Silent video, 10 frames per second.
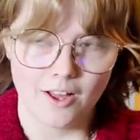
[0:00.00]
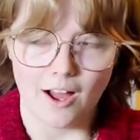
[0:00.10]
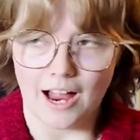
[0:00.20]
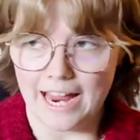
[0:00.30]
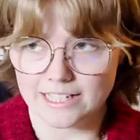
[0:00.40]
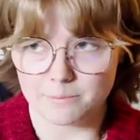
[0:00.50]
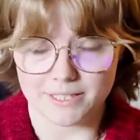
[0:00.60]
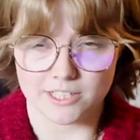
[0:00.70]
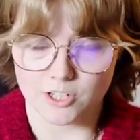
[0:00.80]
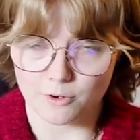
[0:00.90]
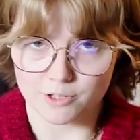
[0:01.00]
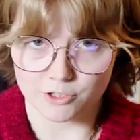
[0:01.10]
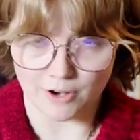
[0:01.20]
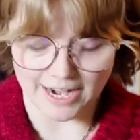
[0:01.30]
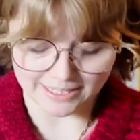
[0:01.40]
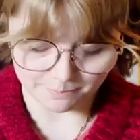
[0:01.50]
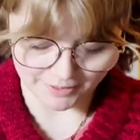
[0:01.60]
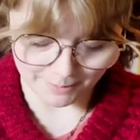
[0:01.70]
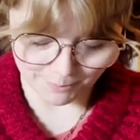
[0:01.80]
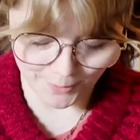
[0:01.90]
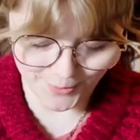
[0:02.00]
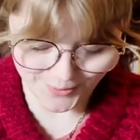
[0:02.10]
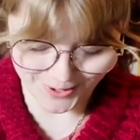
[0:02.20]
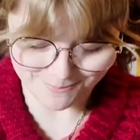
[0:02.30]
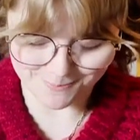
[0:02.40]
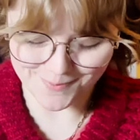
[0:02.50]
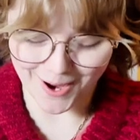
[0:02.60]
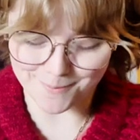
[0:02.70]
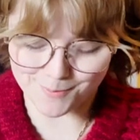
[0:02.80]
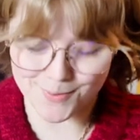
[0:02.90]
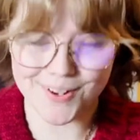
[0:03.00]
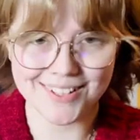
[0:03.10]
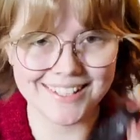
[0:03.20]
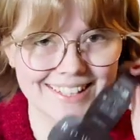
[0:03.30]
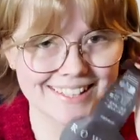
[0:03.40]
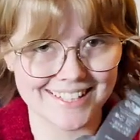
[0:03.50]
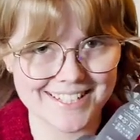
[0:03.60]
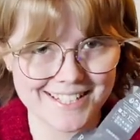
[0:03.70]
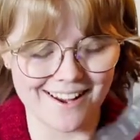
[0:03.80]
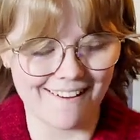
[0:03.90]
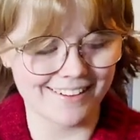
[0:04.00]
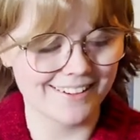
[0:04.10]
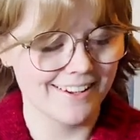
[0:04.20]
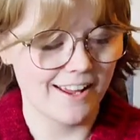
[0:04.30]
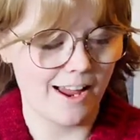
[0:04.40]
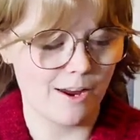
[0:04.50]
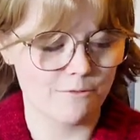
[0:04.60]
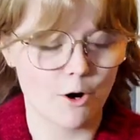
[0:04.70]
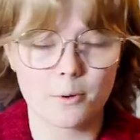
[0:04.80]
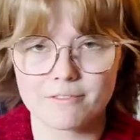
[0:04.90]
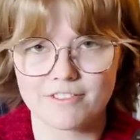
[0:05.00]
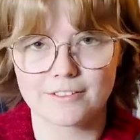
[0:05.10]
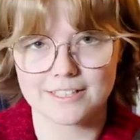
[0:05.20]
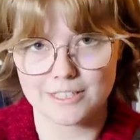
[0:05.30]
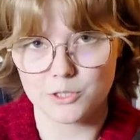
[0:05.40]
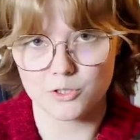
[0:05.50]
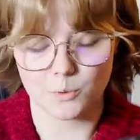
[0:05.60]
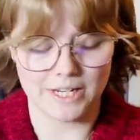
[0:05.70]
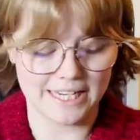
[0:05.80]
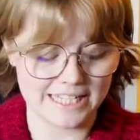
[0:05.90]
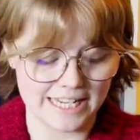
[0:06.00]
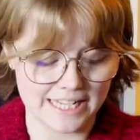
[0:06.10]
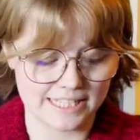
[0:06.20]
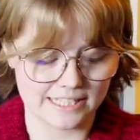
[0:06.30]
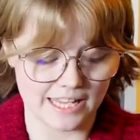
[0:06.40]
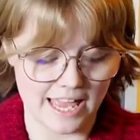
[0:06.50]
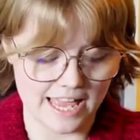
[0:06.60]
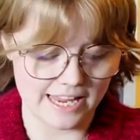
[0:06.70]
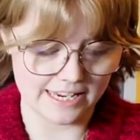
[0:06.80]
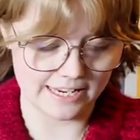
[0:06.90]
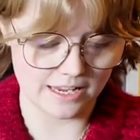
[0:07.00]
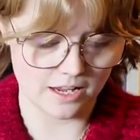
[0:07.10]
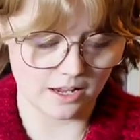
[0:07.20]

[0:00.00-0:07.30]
I had to be so restrained, but I bought this yarn, Rowan Felted Tweed. It's a